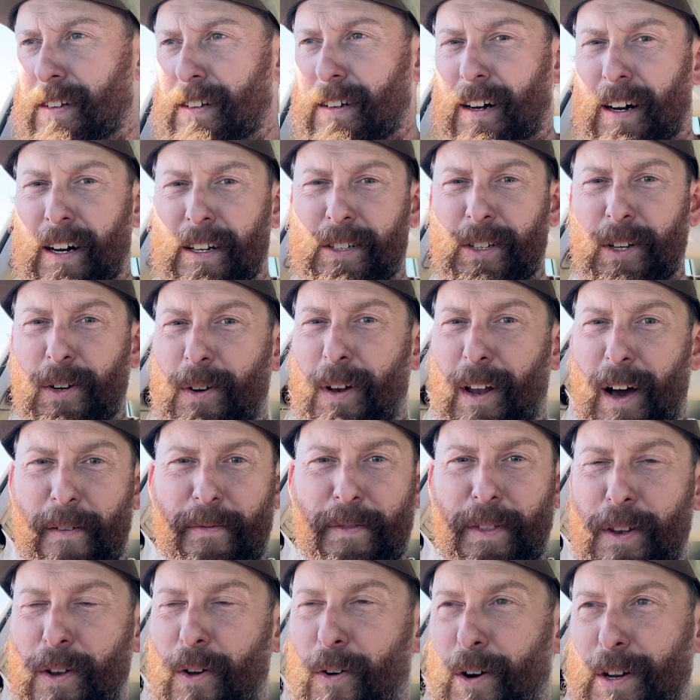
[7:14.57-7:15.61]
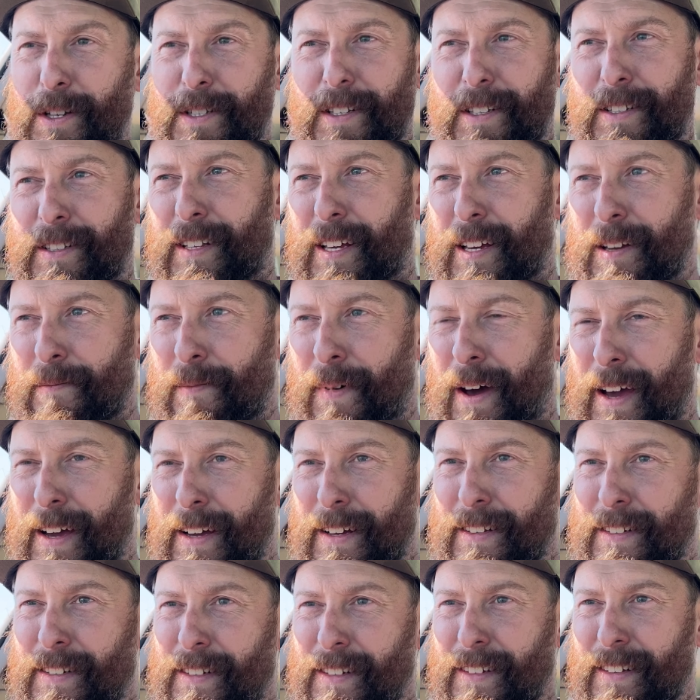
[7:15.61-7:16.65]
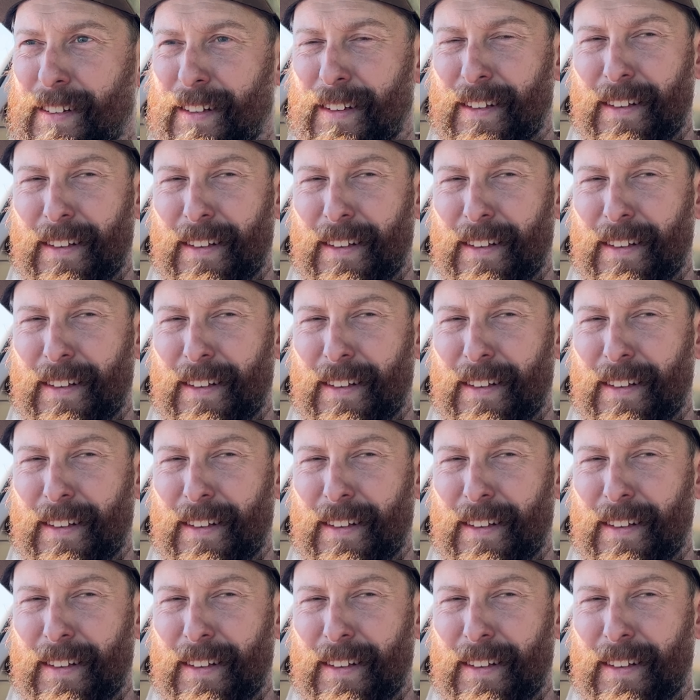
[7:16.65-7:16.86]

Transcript: I do love the noise this thing makes.